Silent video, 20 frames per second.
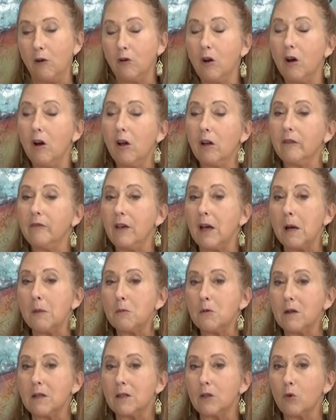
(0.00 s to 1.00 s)
alcohol
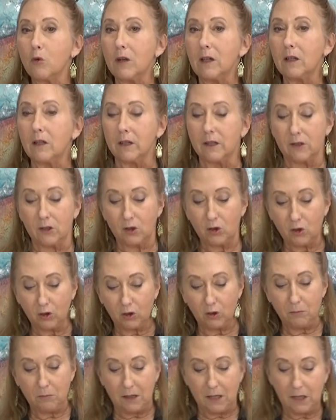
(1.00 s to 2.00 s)
evaporates quickly, so
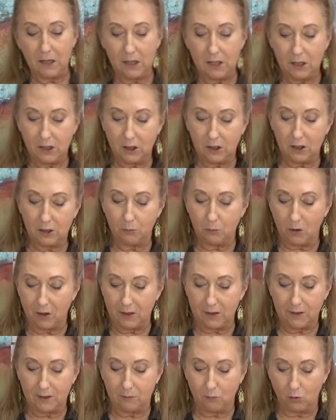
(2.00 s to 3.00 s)
you may need to
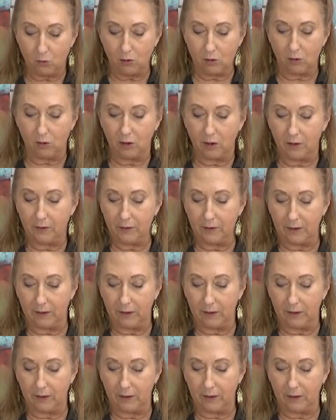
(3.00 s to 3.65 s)
spray some more on